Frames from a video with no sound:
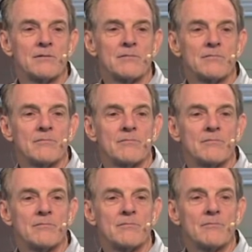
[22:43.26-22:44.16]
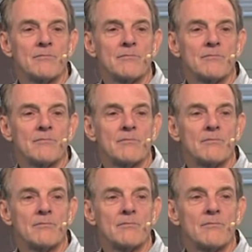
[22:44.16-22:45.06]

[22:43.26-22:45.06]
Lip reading: (no one is talking)